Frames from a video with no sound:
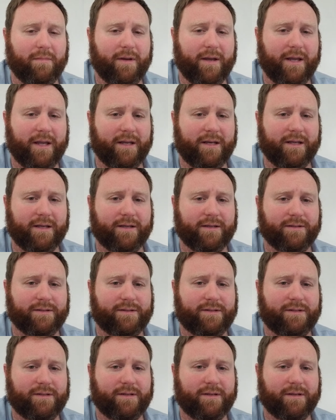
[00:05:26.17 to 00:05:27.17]
It
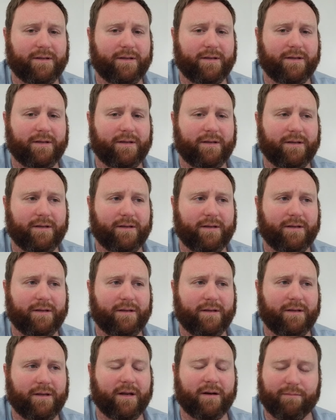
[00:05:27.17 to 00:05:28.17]
is
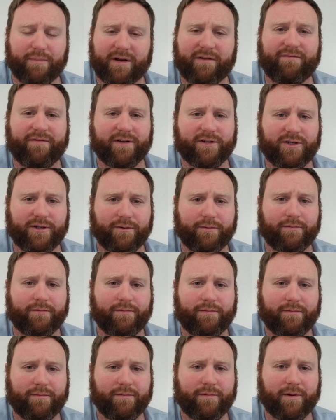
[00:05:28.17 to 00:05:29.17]
going to benefit you,
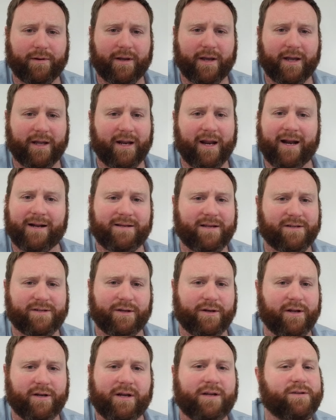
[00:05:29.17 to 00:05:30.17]
okay, and it
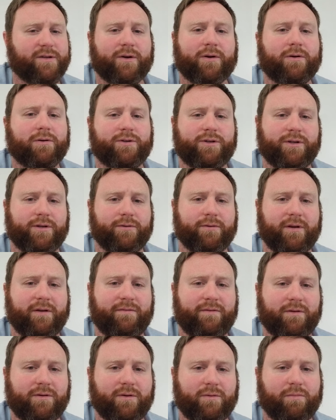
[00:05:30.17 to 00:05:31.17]
doesn't hurt you
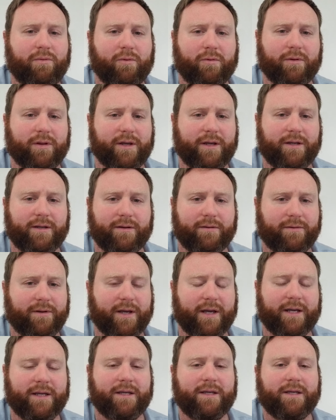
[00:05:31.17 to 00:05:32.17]
if you do poorly, okay,